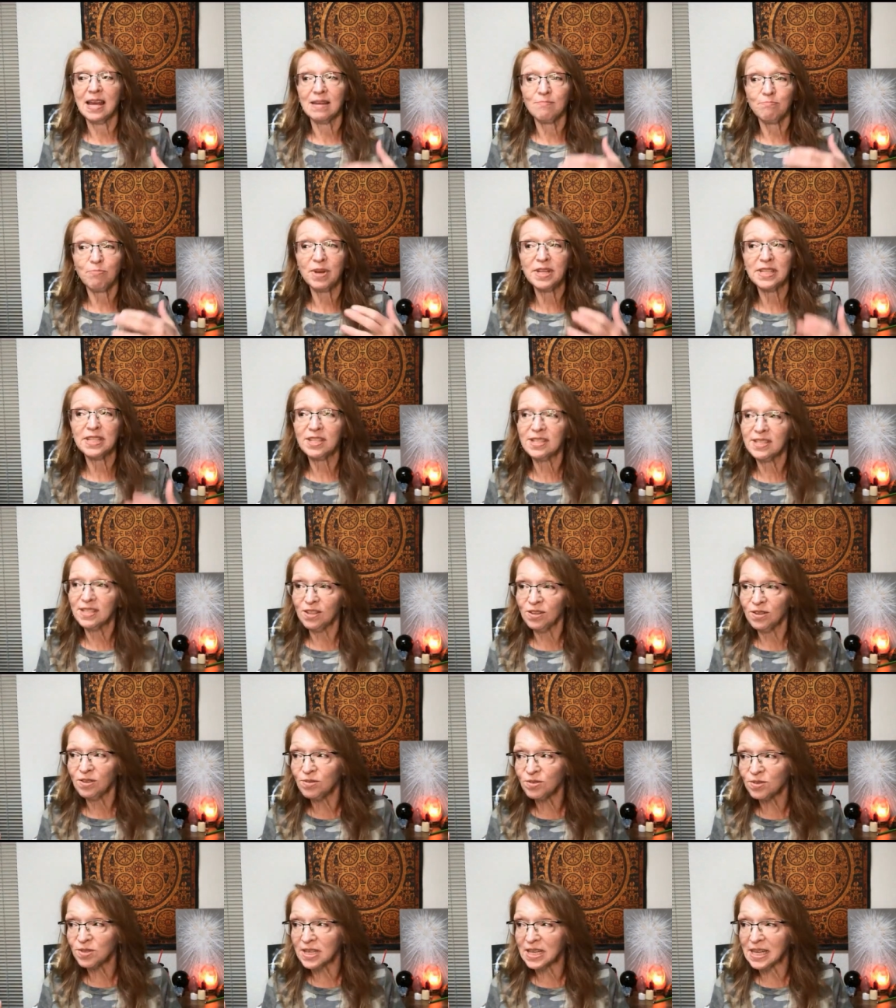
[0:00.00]
But
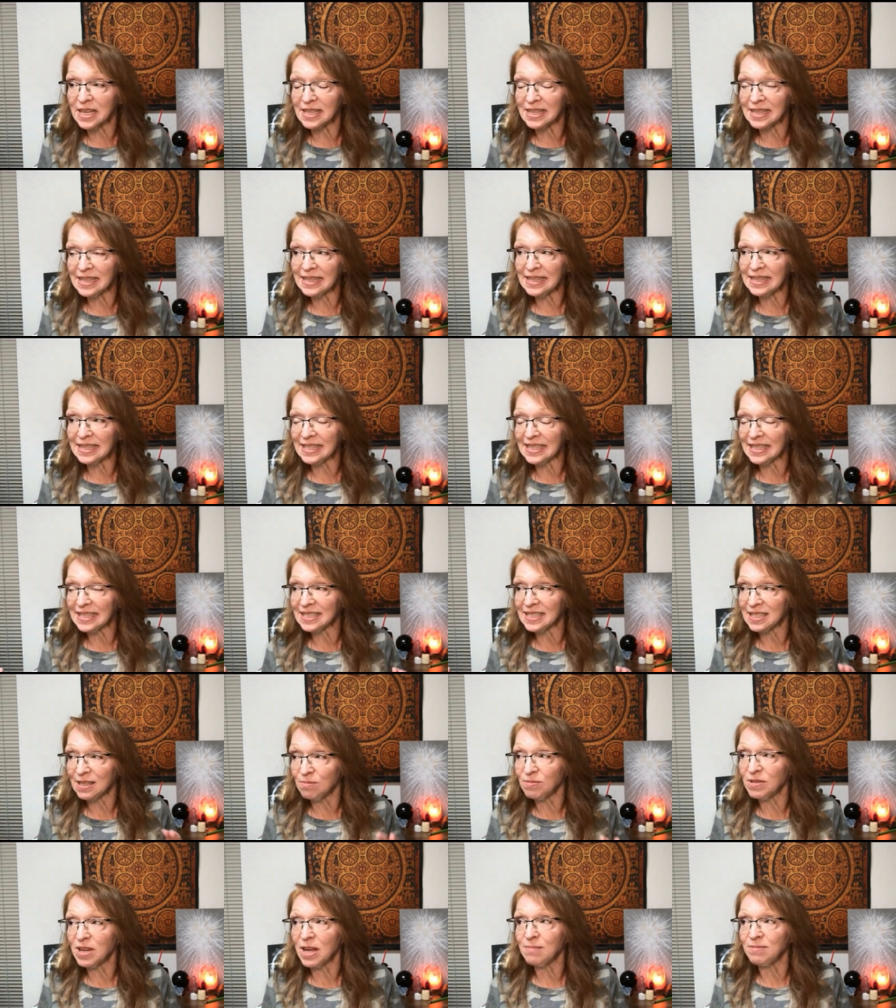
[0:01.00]
usually,
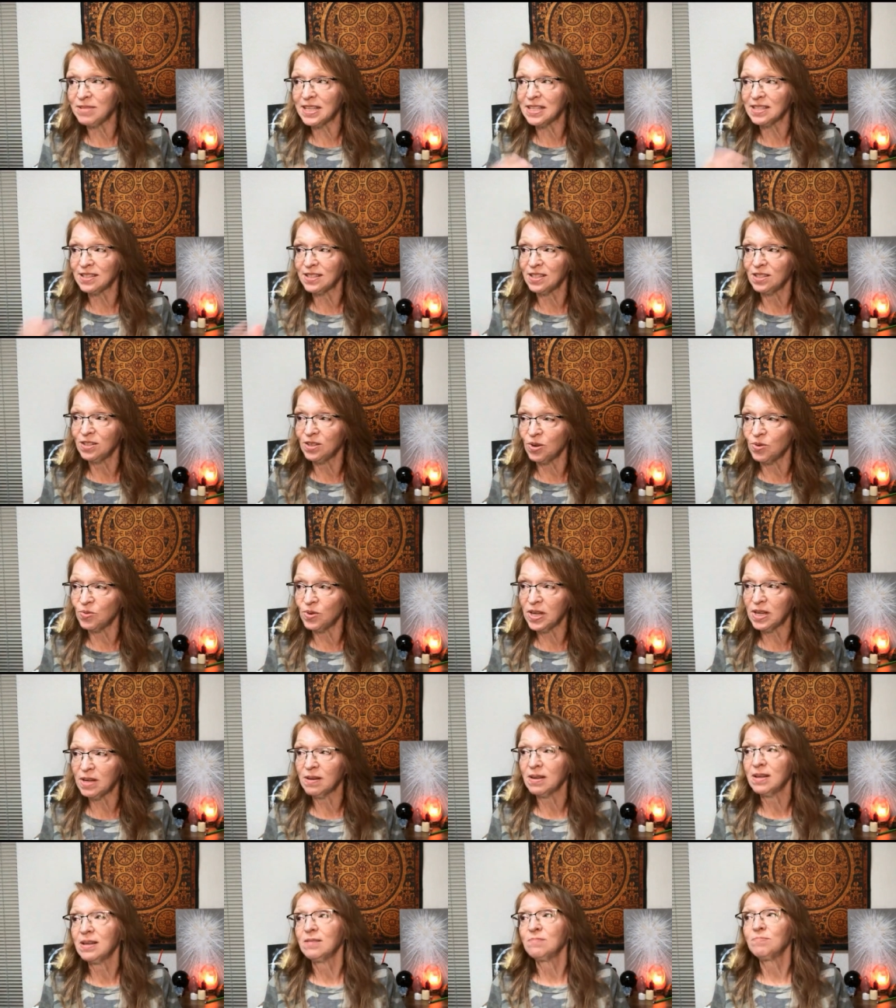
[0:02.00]
sometimes that's a
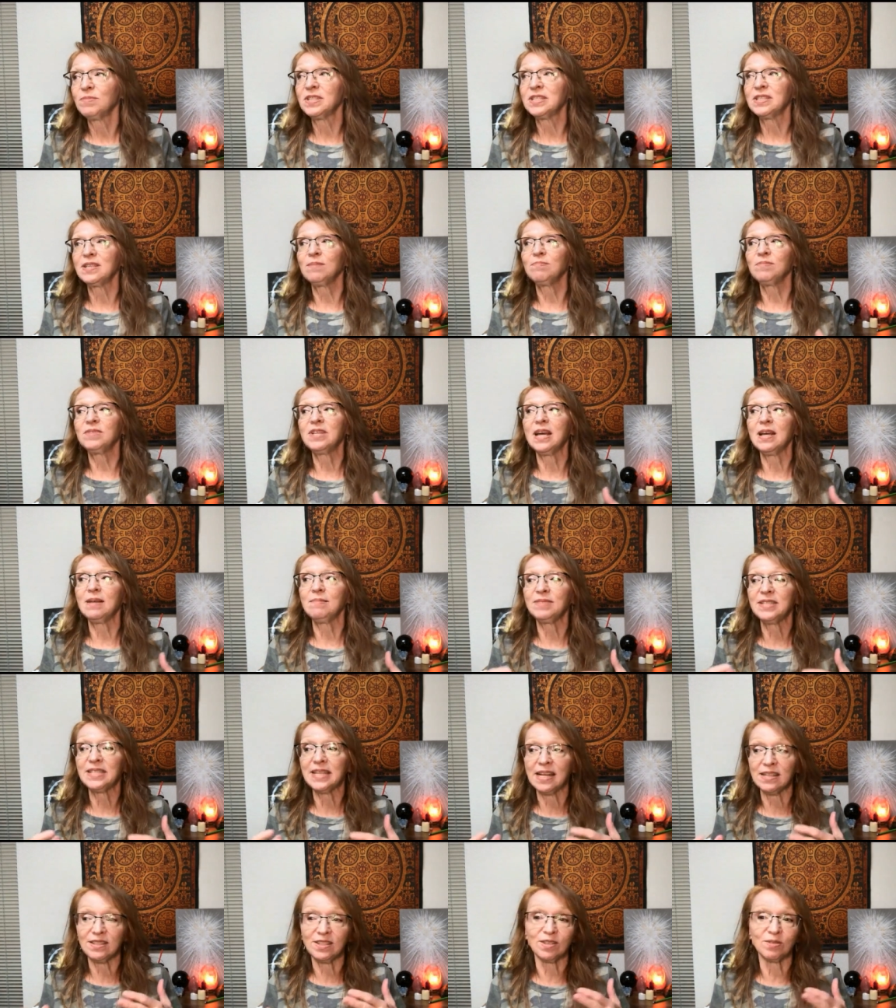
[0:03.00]
knowing, but sometimes
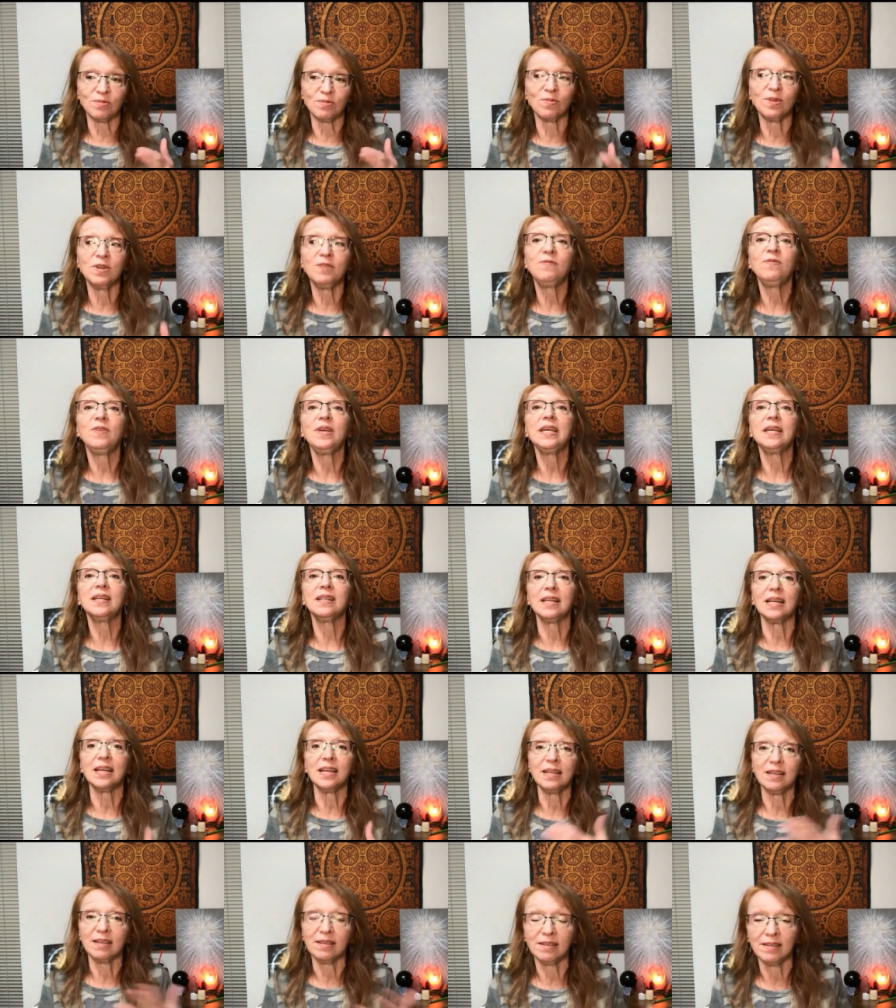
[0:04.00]
that's a
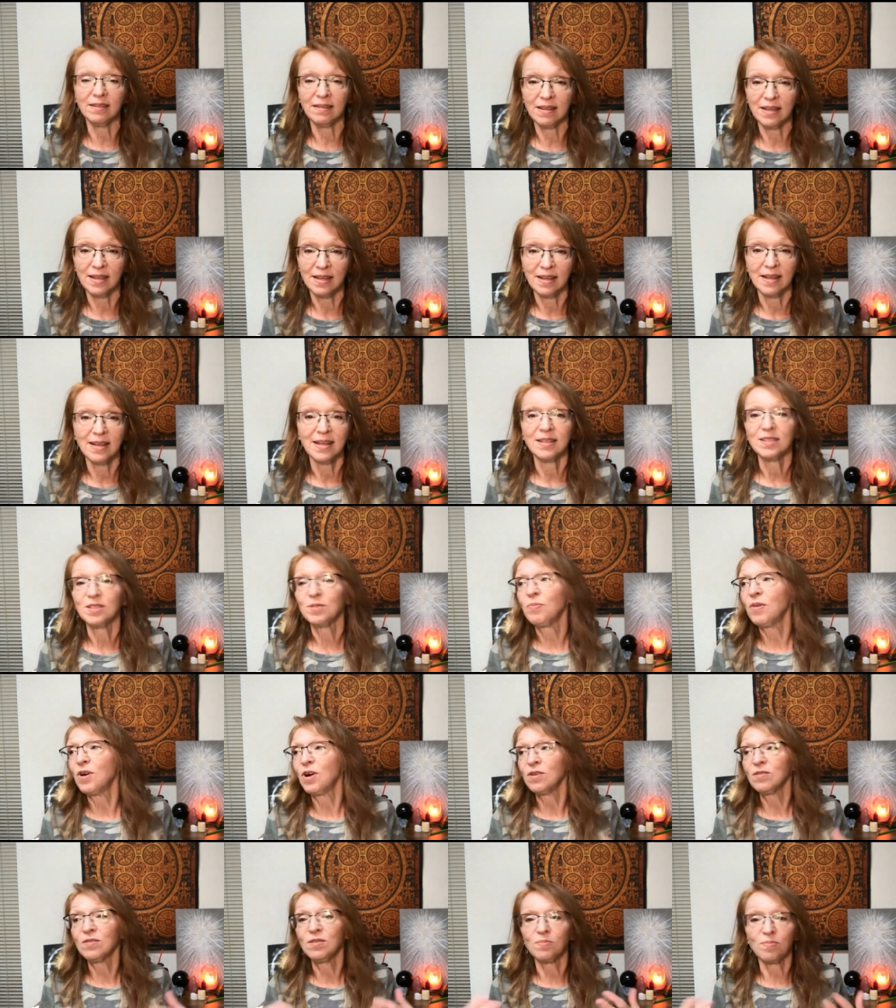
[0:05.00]
revealing. It's
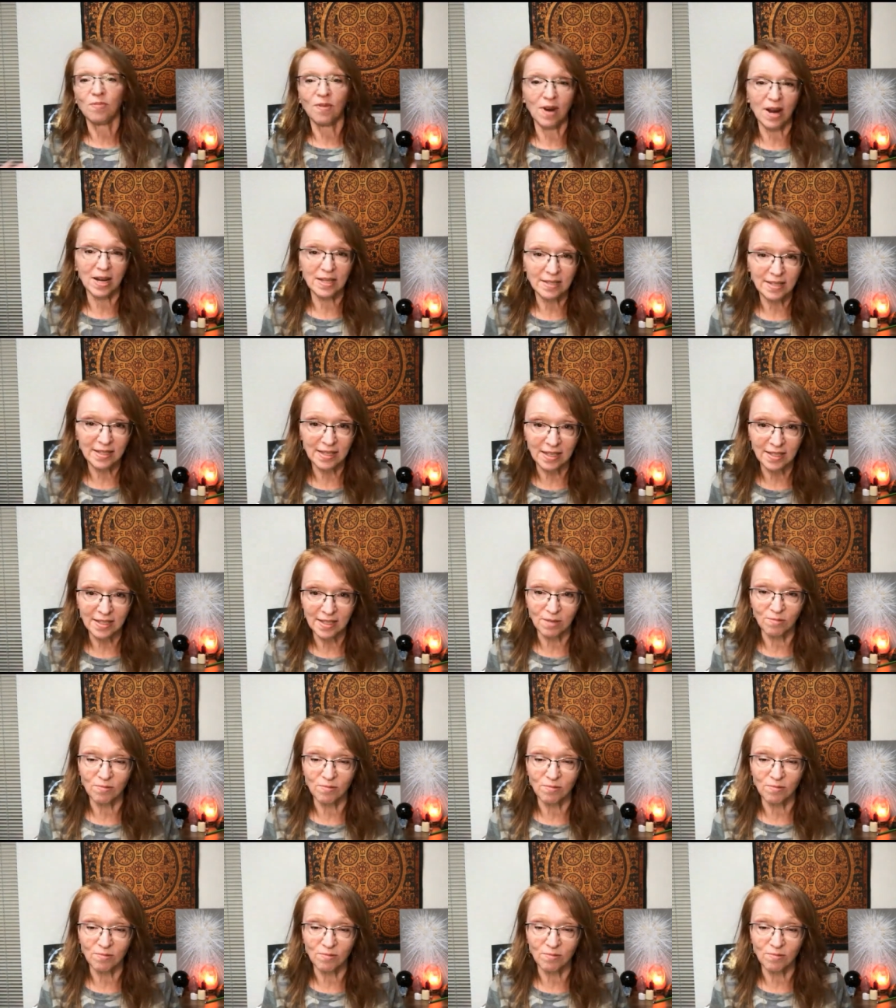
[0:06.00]
part of the process.